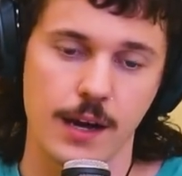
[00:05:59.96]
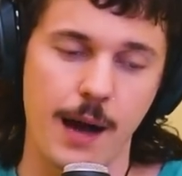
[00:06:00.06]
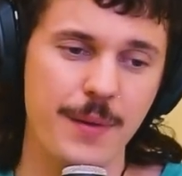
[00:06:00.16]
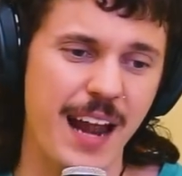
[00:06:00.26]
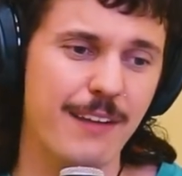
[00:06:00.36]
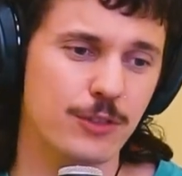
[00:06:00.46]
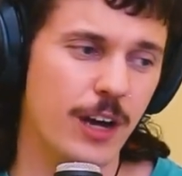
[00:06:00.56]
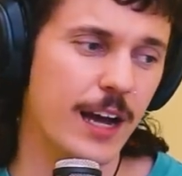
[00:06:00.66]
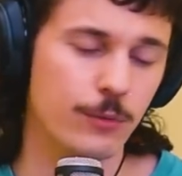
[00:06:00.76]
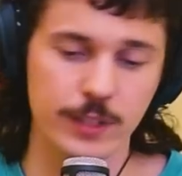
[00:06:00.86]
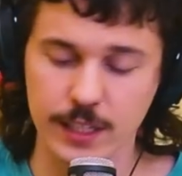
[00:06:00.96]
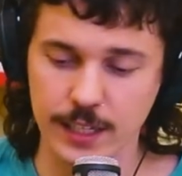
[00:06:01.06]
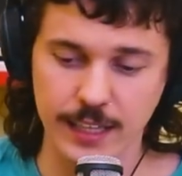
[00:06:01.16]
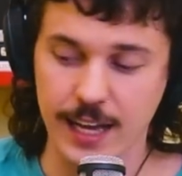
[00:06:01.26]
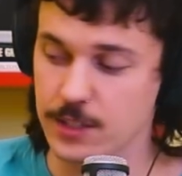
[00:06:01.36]
I mean, after I really
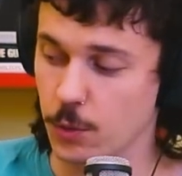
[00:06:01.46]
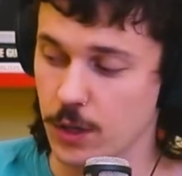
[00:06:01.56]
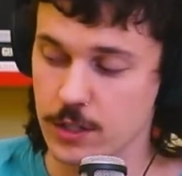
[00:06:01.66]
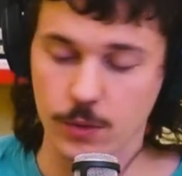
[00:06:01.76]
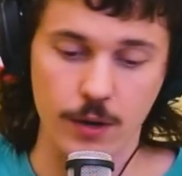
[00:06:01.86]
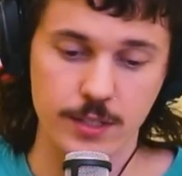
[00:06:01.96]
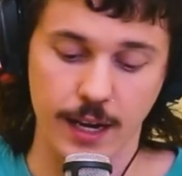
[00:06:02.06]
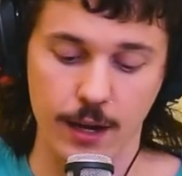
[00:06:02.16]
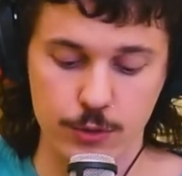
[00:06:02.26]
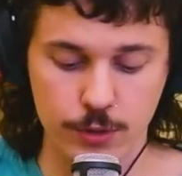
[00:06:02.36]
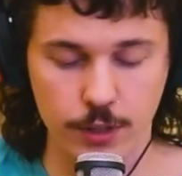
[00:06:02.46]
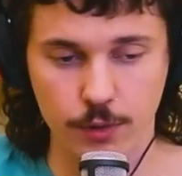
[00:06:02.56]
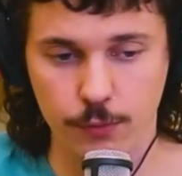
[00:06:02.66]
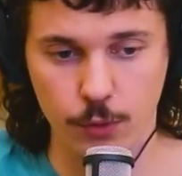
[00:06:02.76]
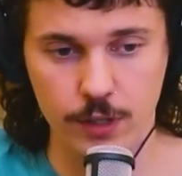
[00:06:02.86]
liked As It Was, so I was really
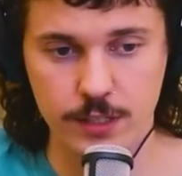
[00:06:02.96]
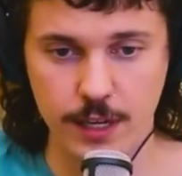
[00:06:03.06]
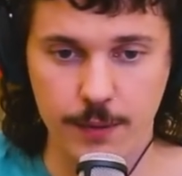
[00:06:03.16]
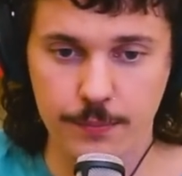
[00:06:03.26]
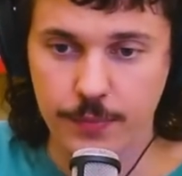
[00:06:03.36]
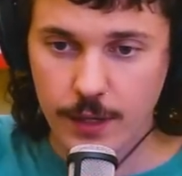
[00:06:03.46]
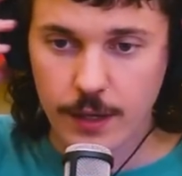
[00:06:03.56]
looking forward to this album.